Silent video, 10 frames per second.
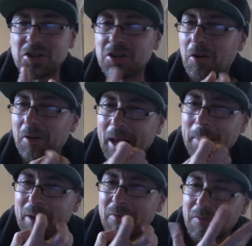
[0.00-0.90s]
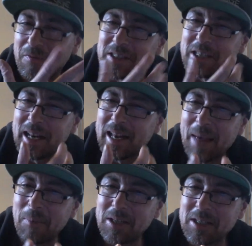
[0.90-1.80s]
you kind of get a bit of a fizzy
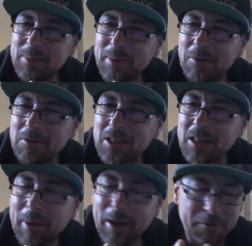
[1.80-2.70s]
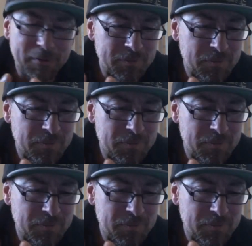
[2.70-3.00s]
lemon experience in the mouth.